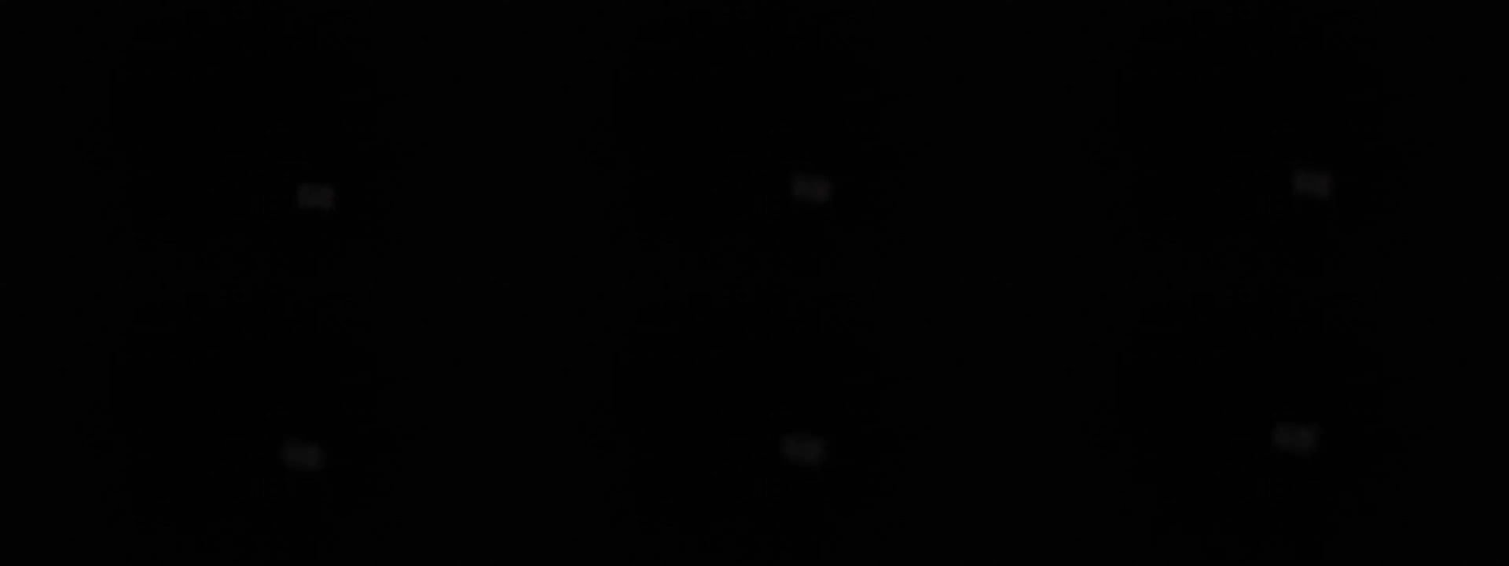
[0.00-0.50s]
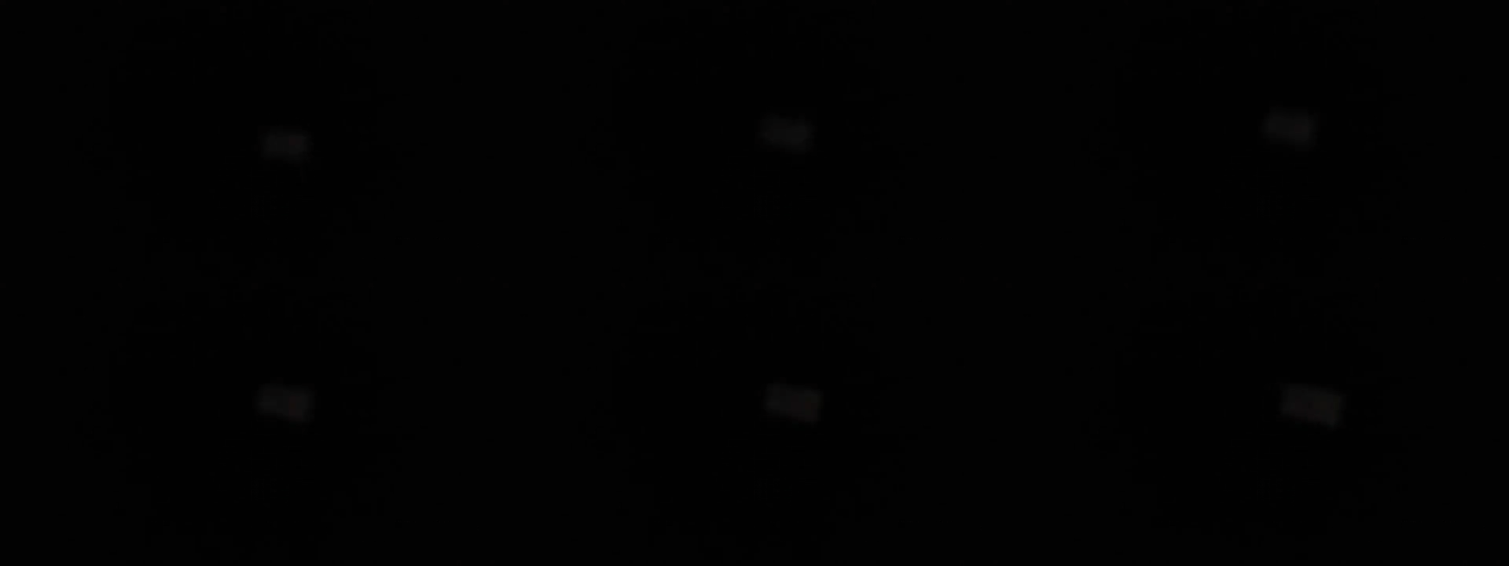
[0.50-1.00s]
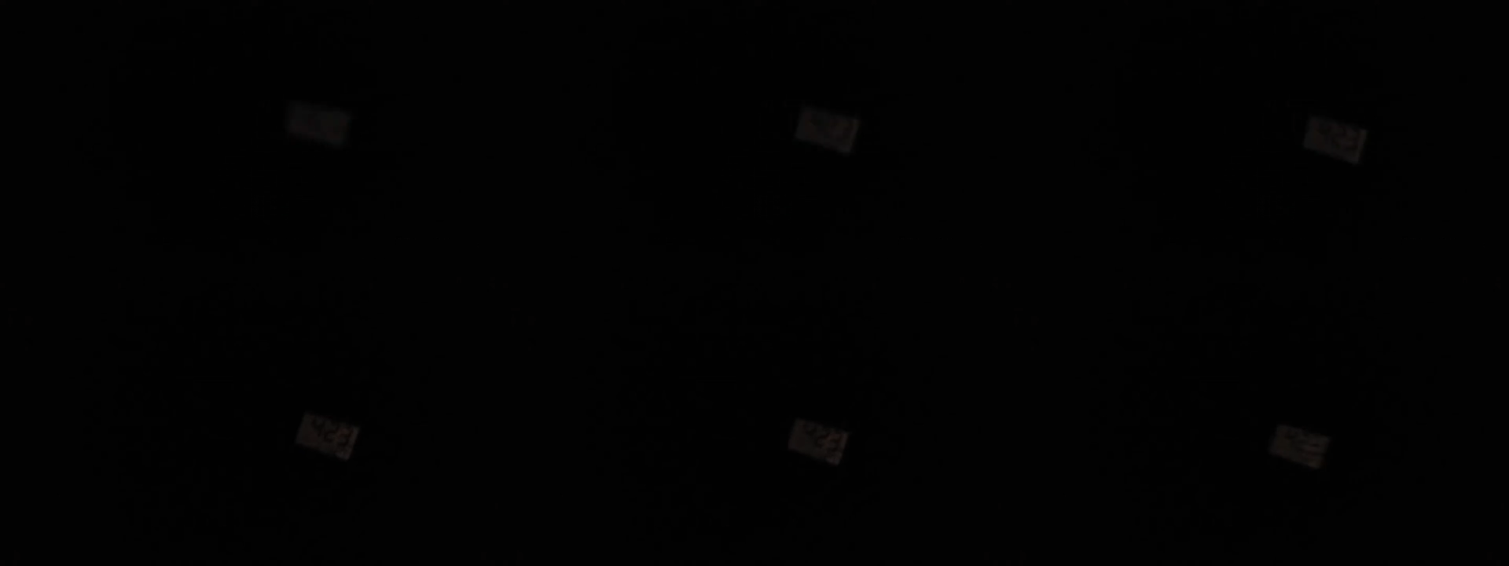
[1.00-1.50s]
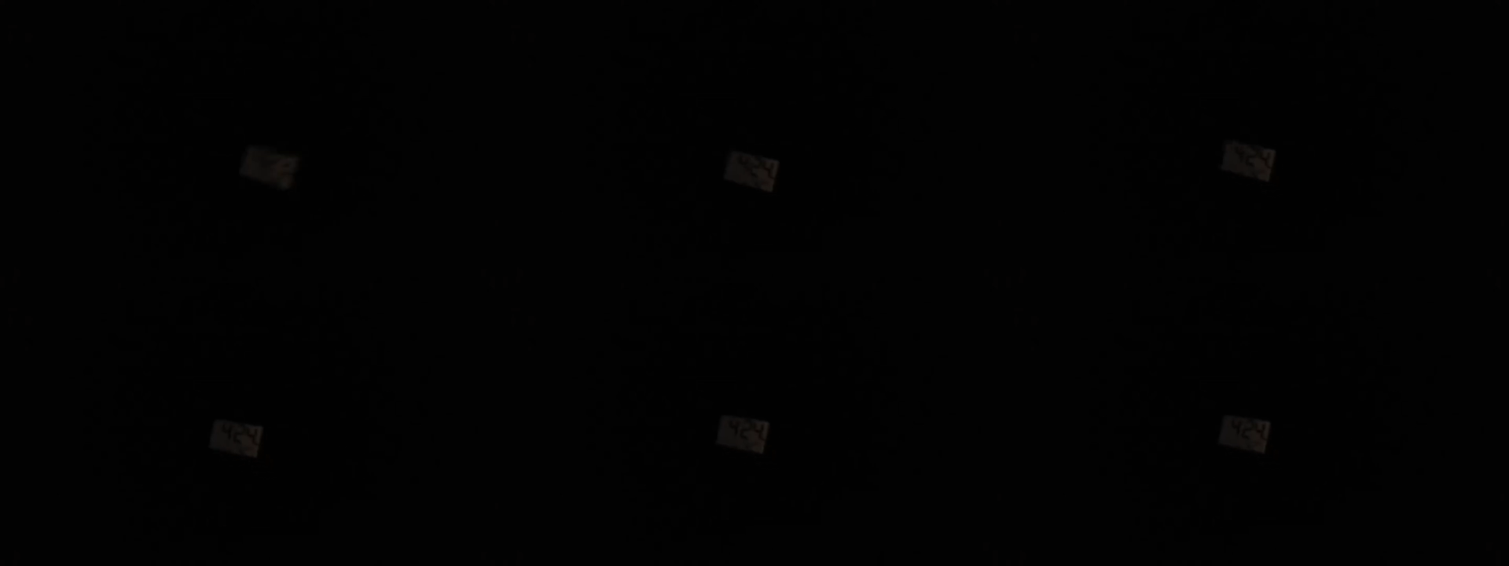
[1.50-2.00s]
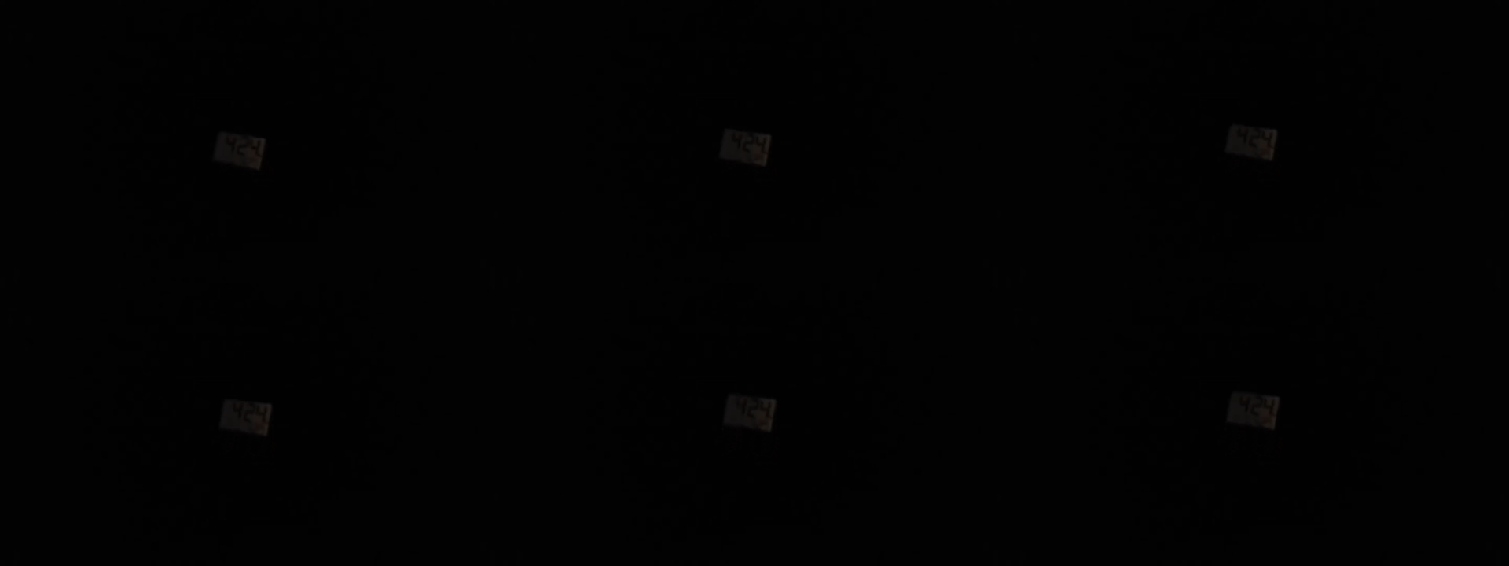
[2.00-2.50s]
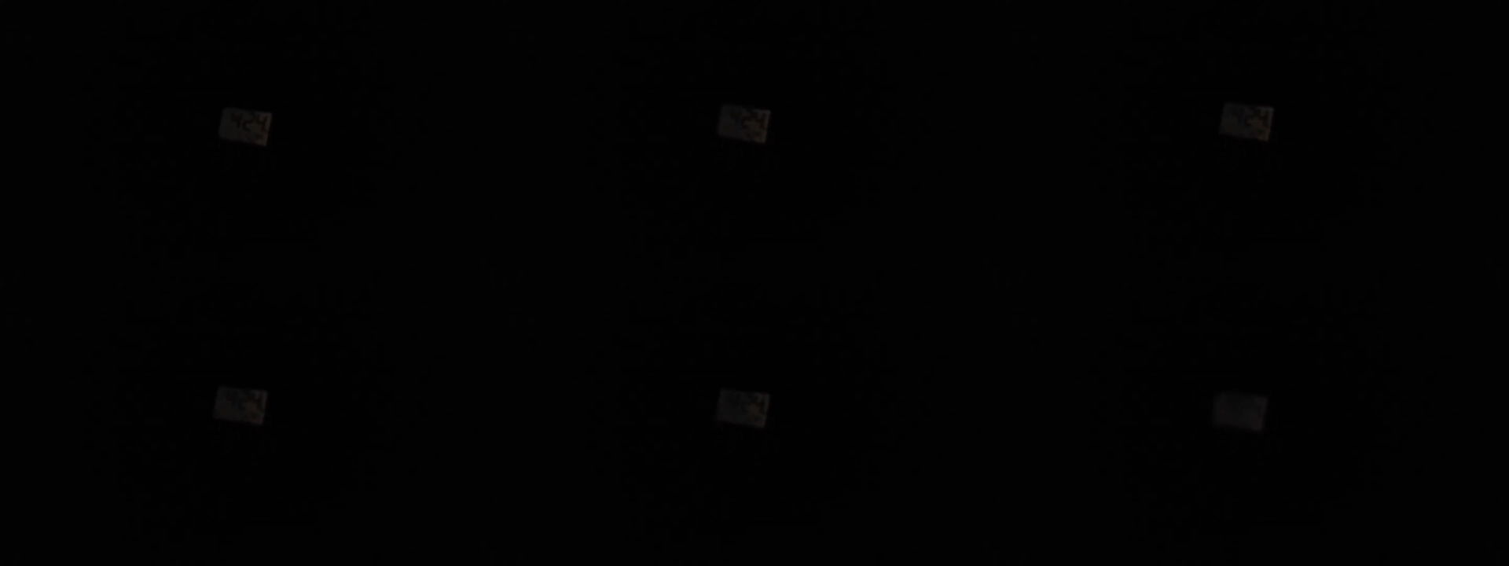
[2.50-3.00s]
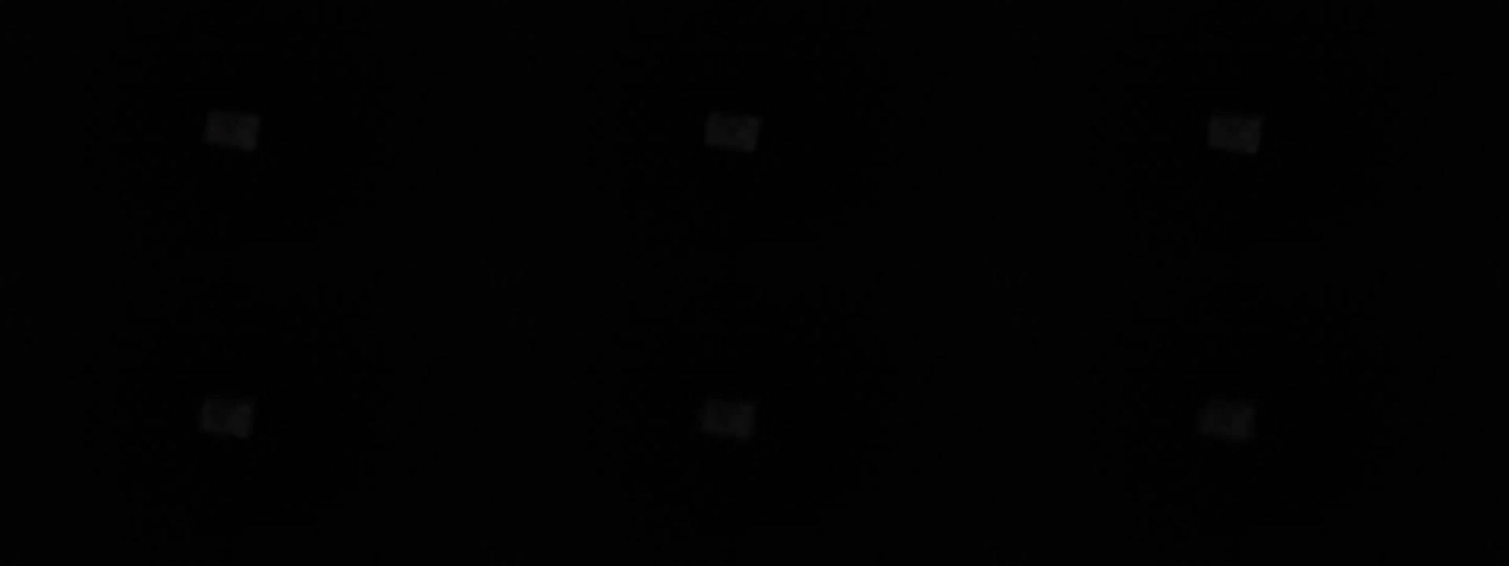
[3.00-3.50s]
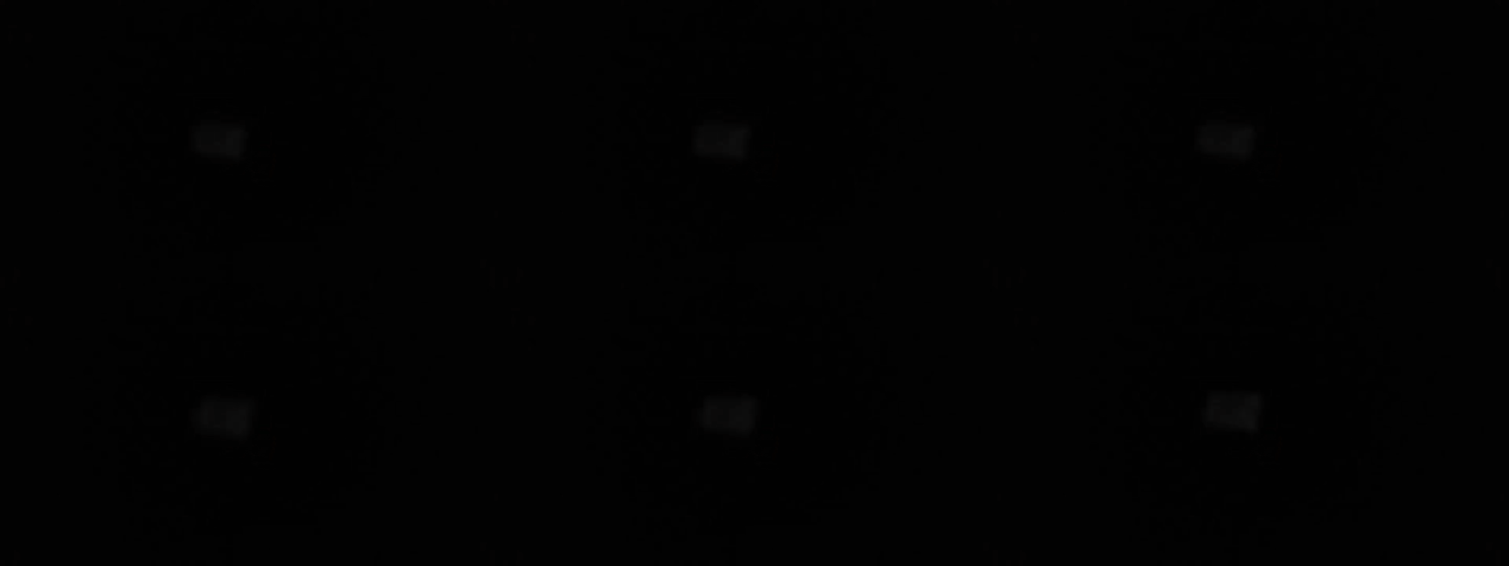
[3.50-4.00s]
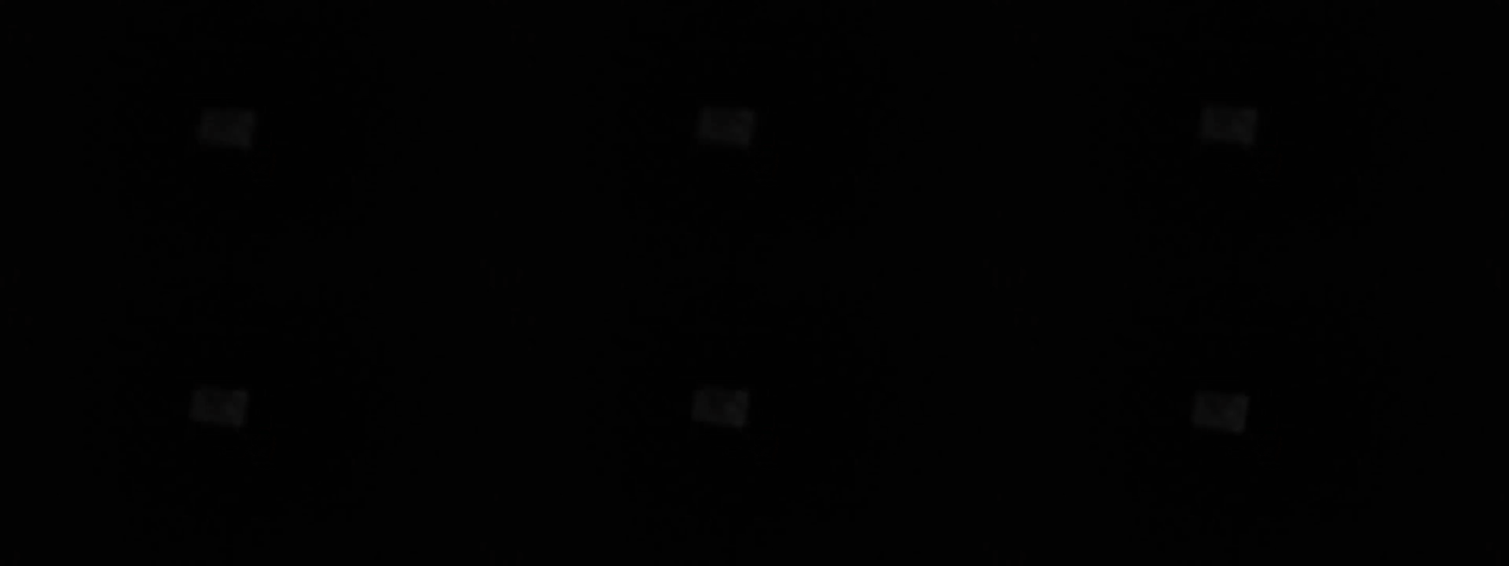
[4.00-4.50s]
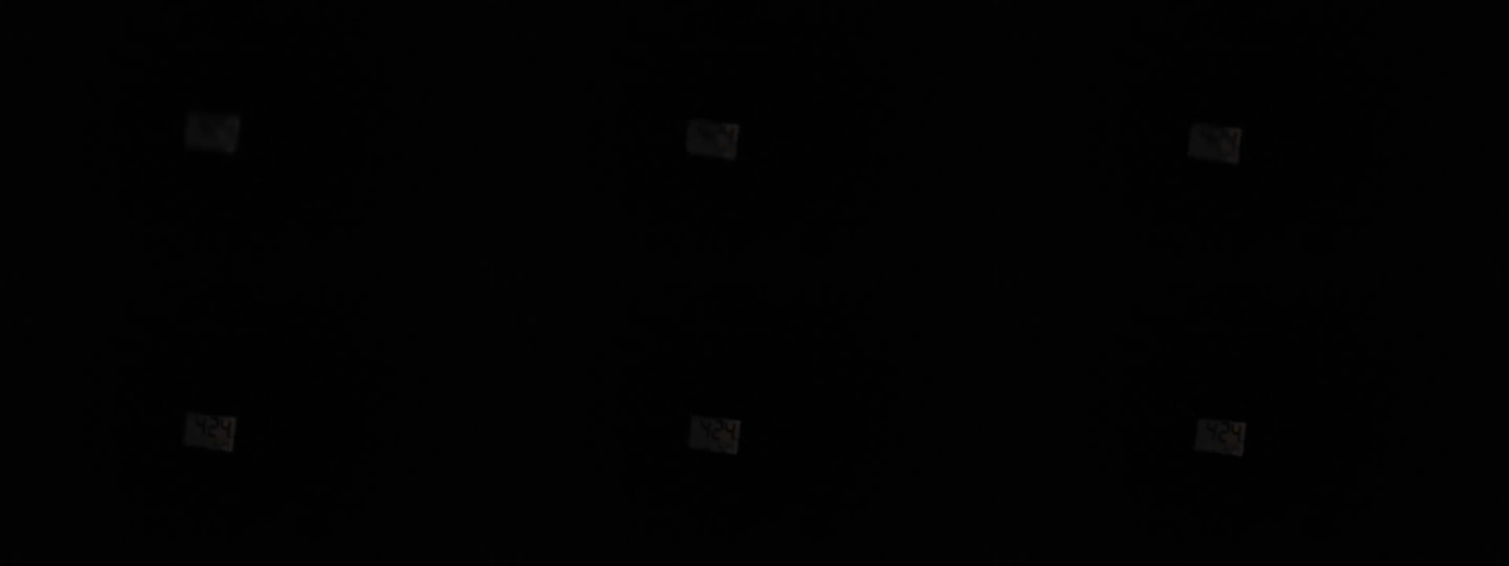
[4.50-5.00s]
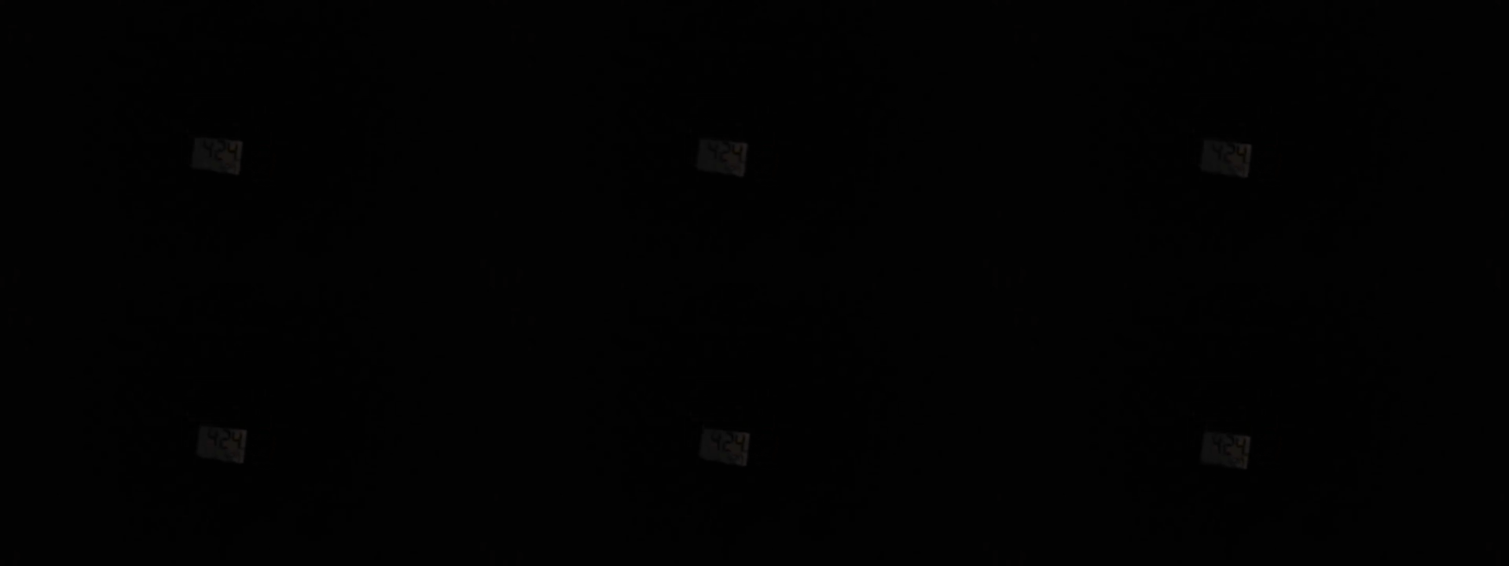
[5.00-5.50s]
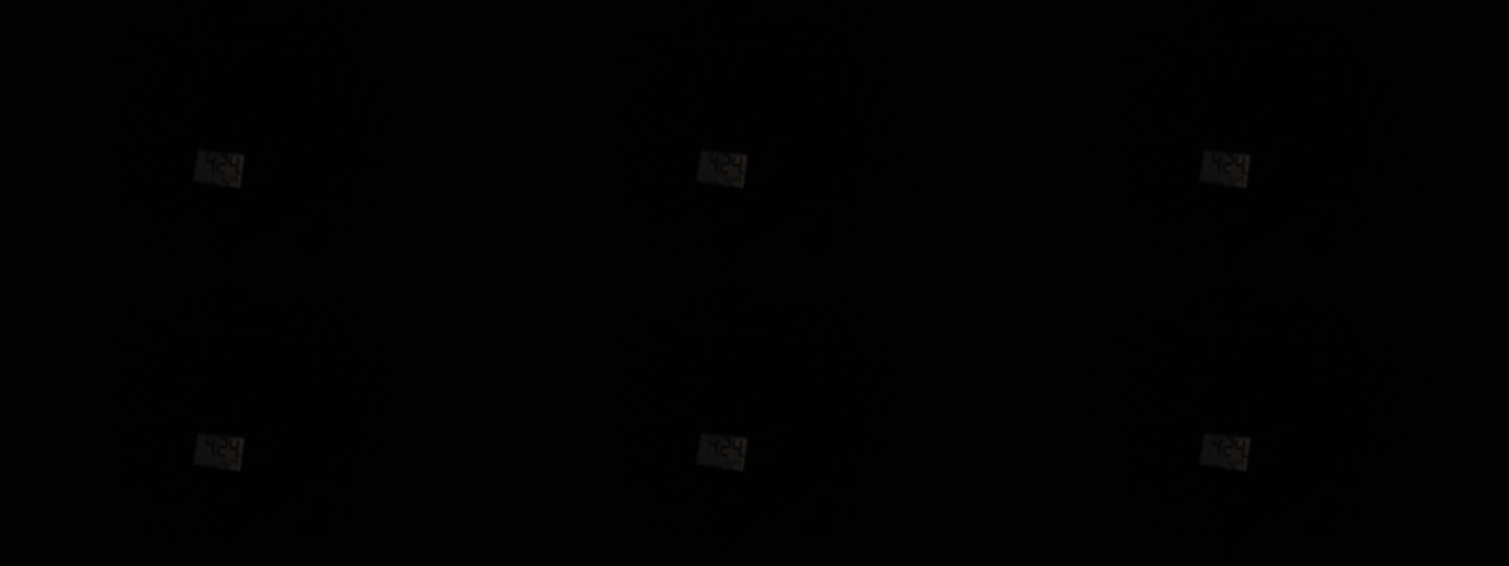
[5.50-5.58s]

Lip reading: Nobody's mouth can be seen.